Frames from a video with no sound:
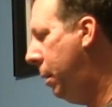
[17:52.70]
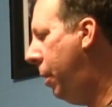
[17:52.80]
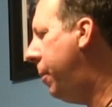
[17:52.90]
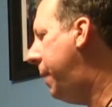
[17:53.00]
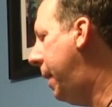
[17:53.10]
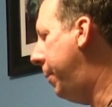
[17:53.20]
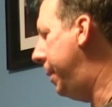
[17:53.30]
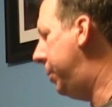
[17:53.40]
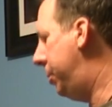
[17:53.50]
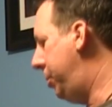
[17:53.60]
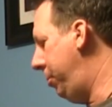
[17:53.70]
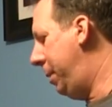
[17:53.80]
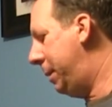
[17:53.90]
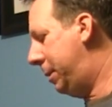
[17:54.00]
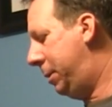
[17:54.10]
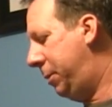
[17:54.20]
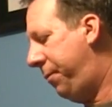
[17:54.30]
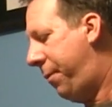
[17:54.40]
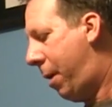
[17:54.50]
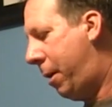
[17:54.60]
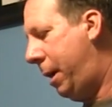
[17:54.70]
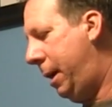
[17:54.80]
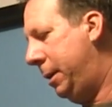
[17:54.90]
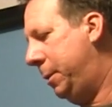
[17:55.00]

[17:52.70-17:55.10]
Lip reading: Another thing I'm going to do this safari